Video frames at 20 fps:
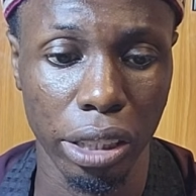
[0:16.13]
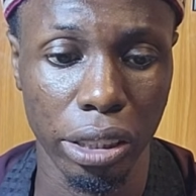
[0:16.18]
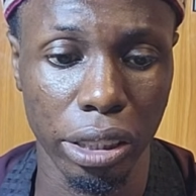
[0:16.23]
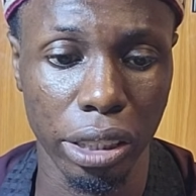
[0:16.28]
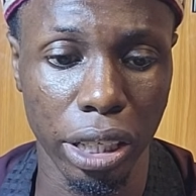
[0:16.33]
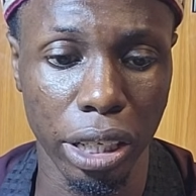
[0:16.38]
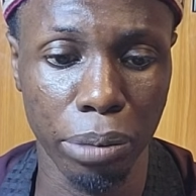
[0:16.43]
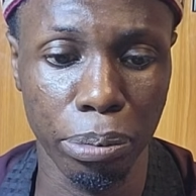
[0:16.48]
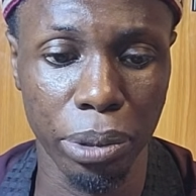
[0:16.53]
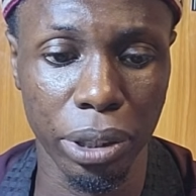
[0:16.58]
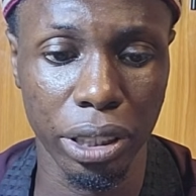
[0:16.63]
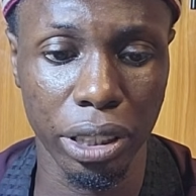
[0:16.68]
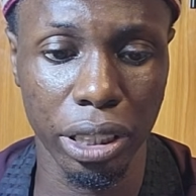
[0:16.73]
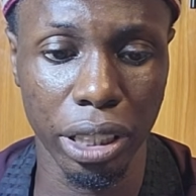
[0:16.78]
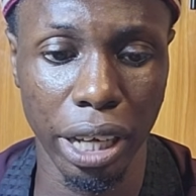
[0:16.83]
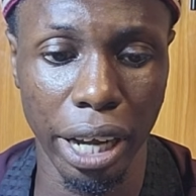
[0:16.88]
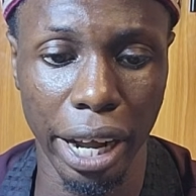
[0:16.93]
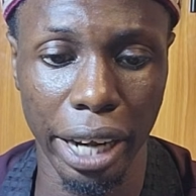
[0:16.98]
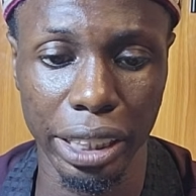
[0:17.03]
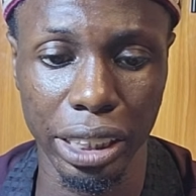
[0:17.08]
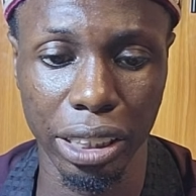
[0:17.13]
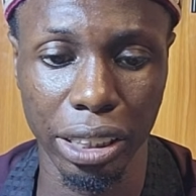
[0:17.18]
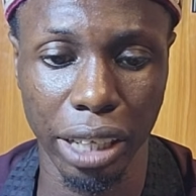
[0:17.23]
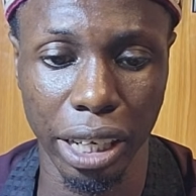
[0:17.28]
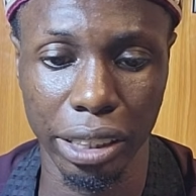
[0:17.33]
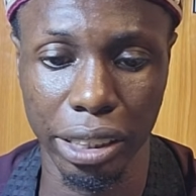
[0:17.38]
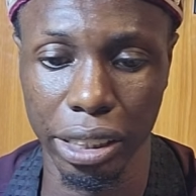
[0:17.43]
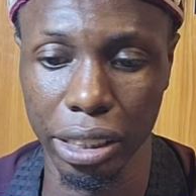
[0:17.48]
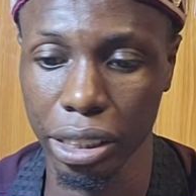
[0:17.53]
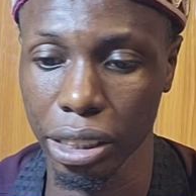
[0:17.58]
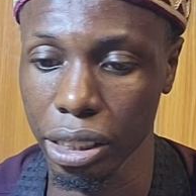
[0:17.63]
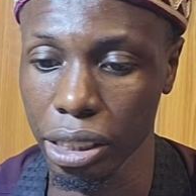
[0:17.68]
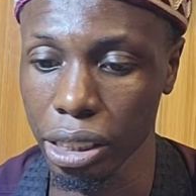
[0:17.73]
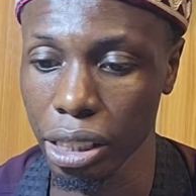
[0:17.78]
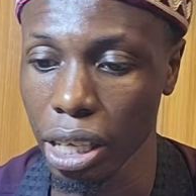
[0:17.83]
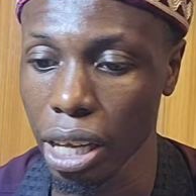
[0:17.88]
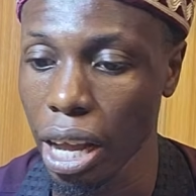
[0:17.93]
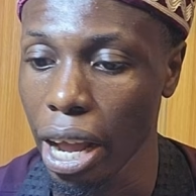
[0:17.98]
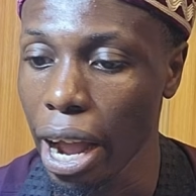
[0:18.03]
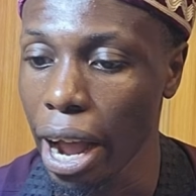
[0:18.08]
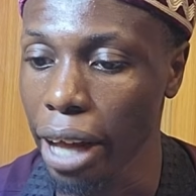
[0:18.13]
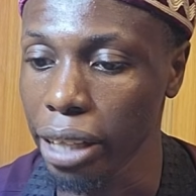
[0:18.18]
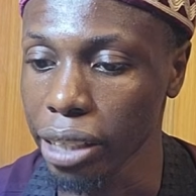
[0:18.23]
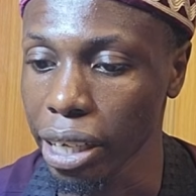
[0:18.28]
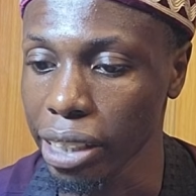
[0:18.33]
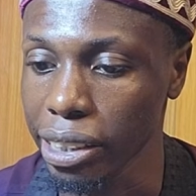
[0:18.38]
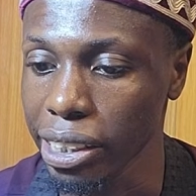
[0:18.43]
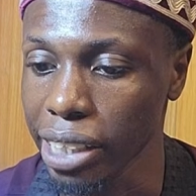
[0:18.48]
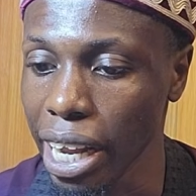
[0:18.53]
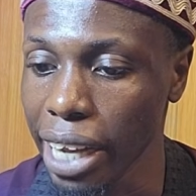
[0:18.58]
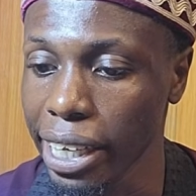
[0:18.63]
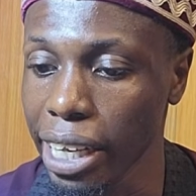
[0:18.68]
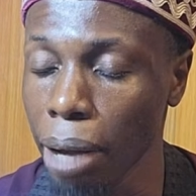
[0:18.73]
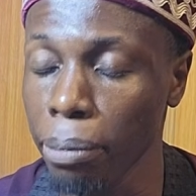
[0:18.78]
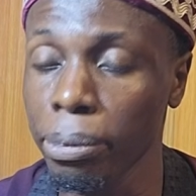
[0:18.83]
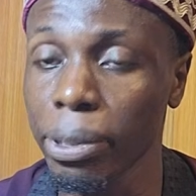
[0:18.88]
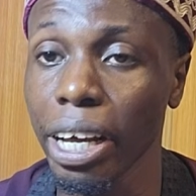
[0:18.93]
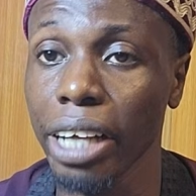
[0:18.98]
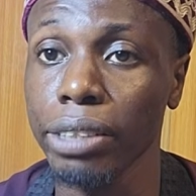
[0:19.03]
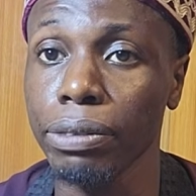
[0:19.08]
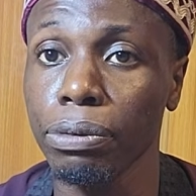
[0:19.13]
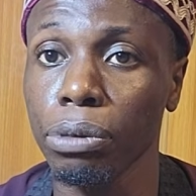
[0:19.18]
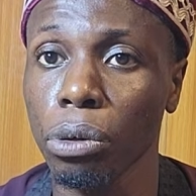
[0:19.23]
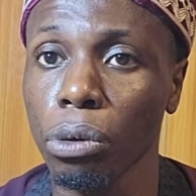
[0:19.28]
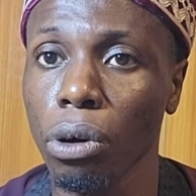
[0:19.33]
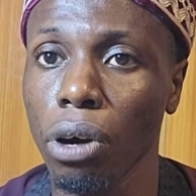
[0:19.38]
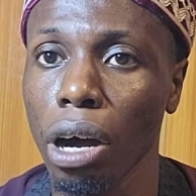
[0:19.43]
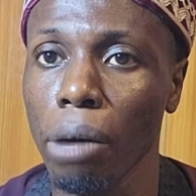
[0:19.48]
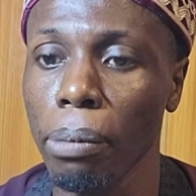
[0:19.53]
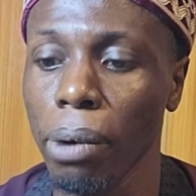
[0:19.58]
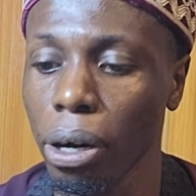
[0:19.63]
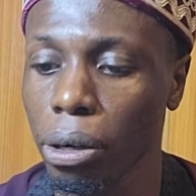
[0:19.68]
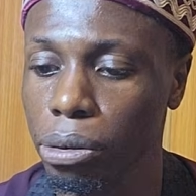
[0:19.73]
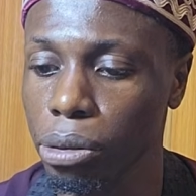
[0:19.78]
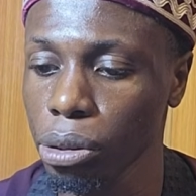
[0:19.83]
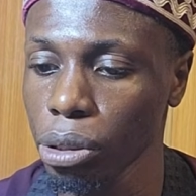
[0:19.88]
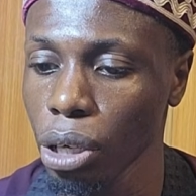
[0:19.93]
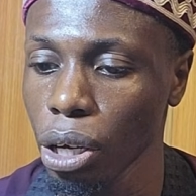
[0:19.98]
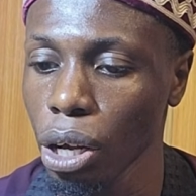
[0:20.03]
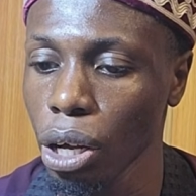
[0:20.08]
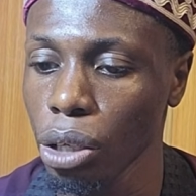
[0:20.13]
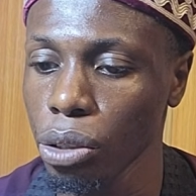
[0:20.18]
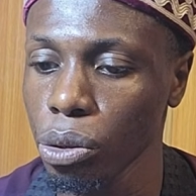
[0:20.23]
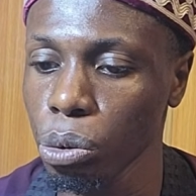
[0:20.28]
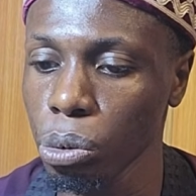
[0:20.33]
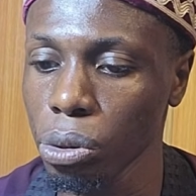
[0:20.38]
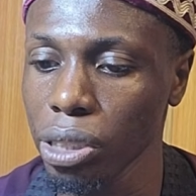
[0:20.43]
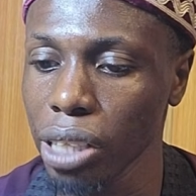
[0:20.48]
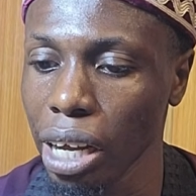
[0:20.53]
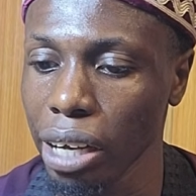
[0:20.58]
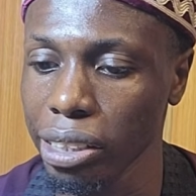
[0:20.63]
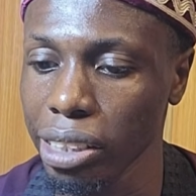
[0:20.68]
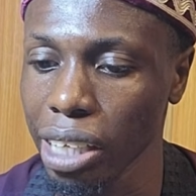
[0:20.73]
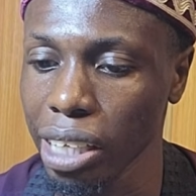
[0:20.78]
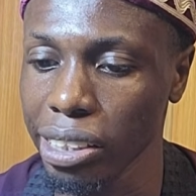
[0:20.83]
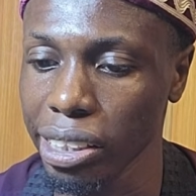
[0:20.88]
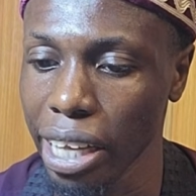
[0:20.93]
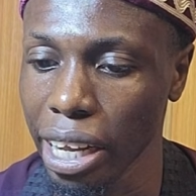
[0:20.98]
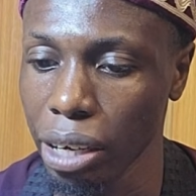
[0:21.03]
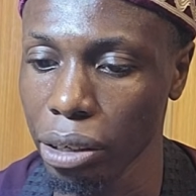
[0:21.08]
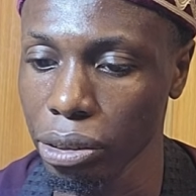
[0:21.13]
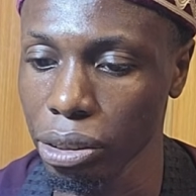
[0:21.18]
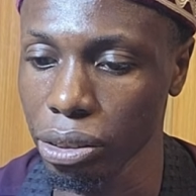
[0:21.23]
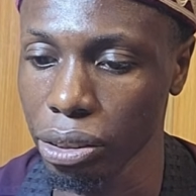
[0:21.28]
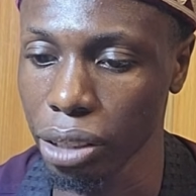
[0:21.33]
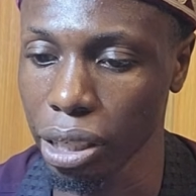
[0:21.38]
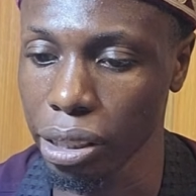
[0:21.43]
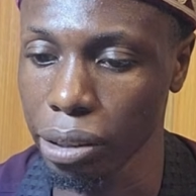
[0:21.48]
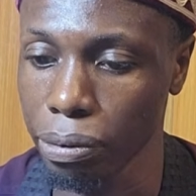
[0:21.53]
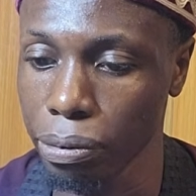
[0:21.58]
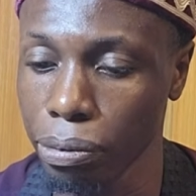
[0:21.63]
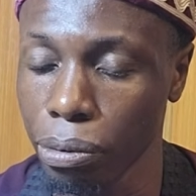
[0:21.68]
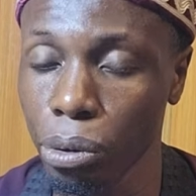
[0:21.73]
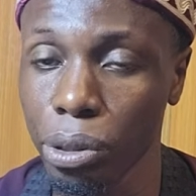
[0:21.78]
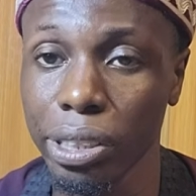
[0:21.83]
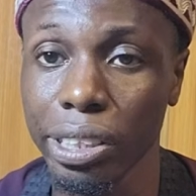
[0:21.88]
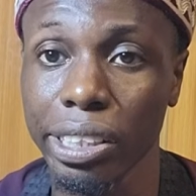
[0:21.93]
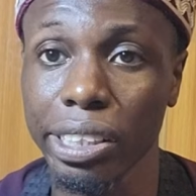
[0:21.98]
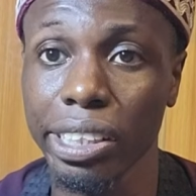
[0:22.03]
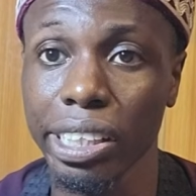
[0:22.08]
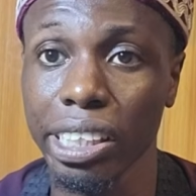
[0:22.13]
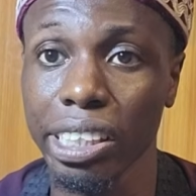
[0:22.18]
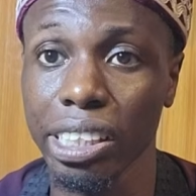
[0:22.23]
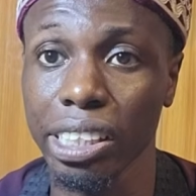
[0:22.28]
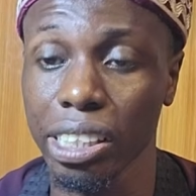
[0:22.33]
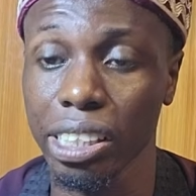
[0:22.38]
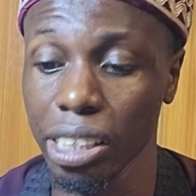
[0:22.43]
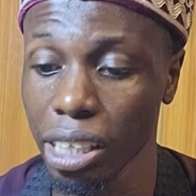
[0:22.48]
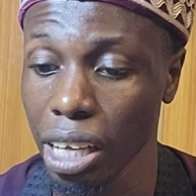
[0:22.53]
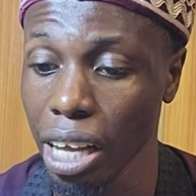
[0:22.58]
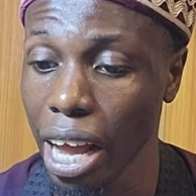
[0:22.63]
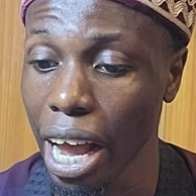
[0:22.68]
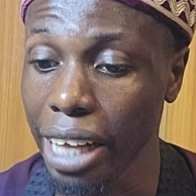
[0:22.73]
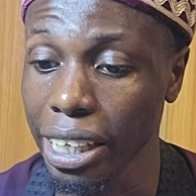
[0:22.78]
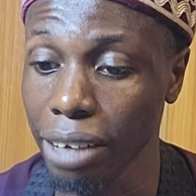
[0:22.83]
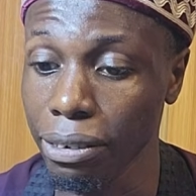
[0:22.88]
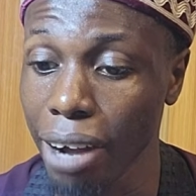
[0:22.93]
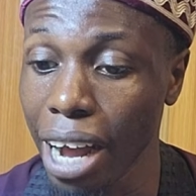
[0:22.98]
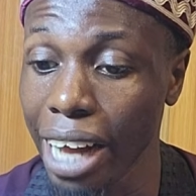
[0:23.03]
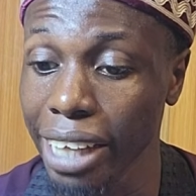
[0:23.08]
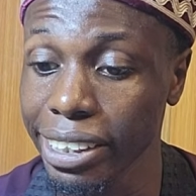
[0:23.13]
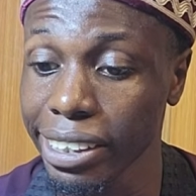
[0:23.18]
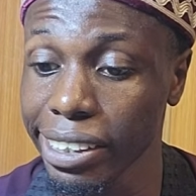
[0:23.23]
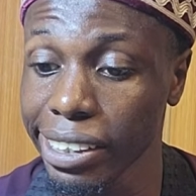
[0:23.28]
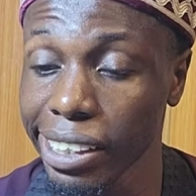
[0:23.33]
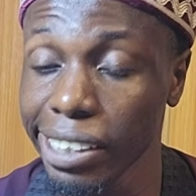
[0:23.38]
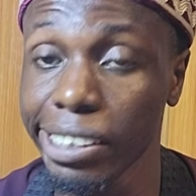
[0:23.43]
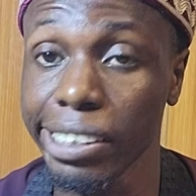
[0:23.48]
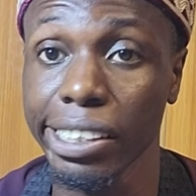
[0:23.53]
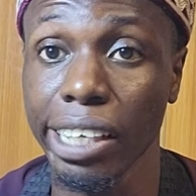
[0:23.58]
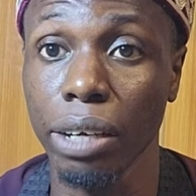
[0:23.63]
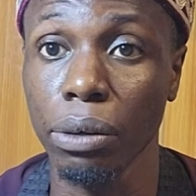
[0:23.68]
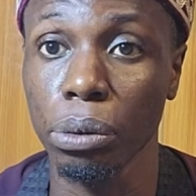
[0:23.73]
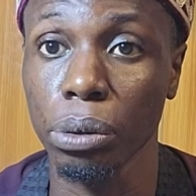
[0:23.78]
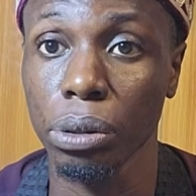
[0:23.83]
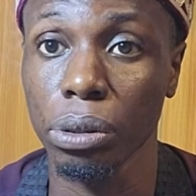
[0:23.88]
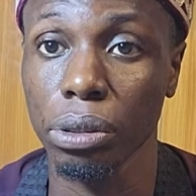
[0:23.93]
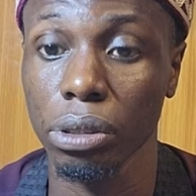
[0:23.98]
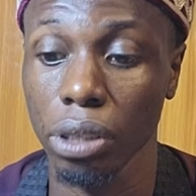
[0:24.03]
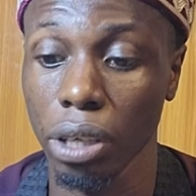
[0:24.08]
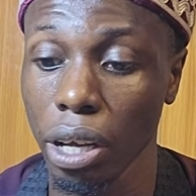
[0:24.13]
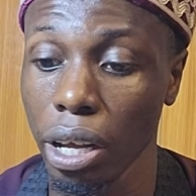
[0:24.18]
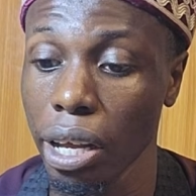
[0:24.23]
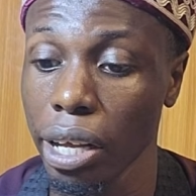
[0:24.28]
The ABCR strategy, and you can see I kept that for about 2,900 for six, and I've had six sales